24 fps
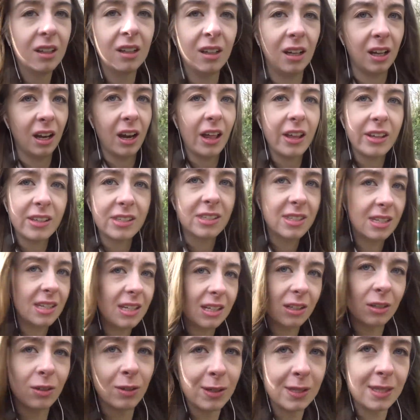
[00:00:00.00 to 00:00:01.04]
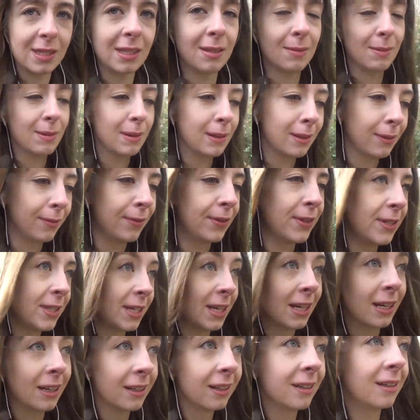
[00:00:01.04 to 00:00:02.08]
I like seeing Chris in the middle of the
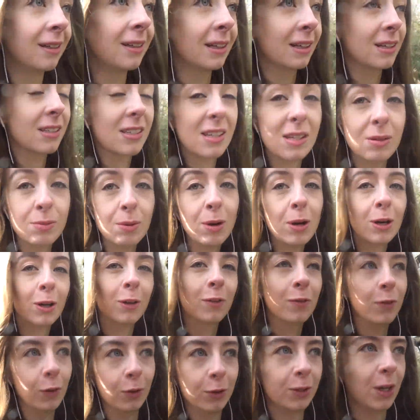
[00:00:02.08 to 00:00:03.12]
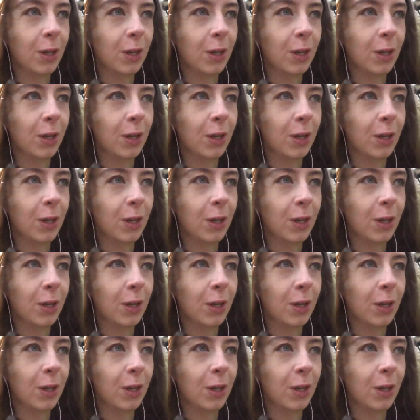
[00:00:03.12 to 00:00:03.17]
day because he's worked full